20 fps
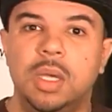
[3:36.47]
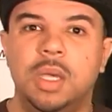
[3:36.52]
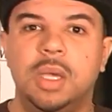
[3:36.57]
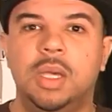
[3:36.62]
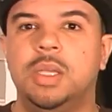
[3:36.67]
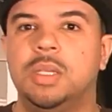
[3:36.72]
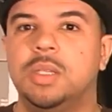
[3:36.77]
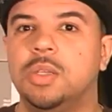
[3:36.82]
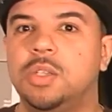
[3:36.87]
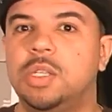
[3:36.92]

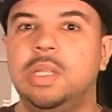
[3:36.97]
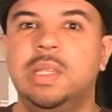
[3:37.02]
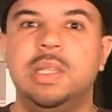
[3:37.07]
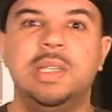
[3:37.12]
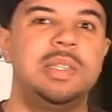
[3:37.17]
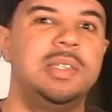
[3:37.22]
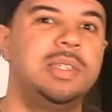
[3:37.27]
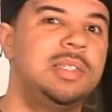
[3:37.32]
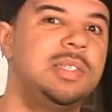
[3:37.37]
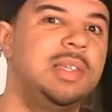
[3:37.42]
so she
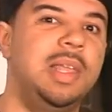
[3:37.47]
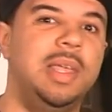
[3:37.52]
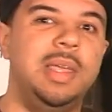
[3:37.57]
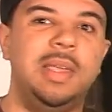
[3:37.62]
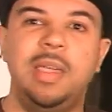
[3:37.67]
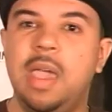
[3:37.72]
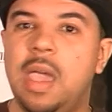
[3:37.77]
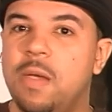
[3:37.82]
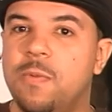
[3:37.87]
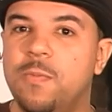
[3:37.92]
listens to
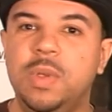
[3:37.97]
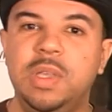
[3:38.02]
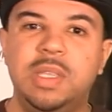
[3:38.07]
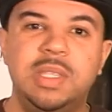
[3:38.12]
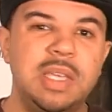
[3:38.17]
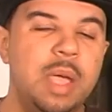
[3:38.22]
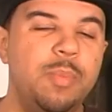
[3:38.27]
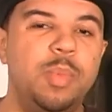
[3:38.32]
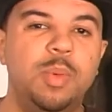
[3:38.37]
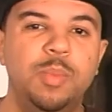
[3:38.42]
every type
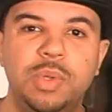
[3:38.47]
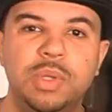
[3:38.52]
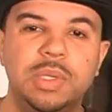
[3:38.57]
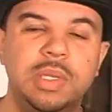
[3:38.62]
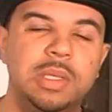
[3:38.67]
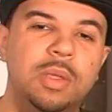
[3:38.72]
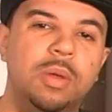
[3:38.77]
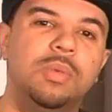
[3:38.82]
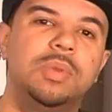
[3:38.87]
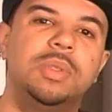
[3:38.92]
of music
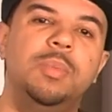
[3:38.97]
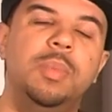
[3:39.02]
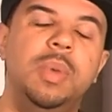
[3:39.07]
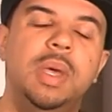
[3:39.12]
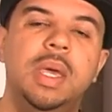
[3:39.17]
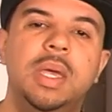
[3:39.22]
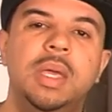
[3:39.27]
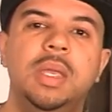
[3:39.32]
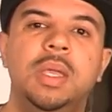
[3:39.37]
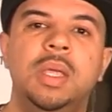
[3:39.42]
known to
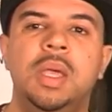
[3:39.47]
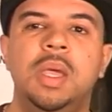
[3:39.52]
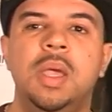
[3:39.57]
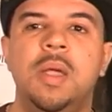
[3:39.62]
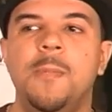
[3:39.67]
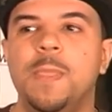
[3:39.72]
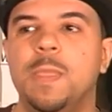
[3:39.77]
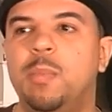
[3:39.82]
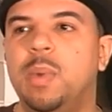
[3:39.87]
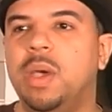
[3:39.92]
man.
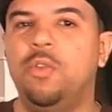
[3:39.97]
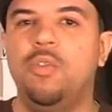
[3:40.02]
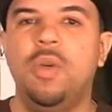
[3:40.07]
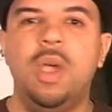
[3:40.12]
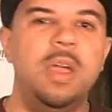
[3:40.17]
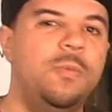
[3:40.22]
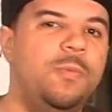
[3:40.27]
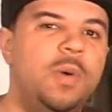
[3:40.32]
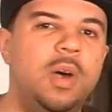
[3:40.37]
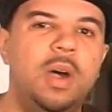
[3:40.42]
My
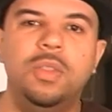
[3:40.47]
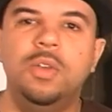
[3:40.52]
grandfather,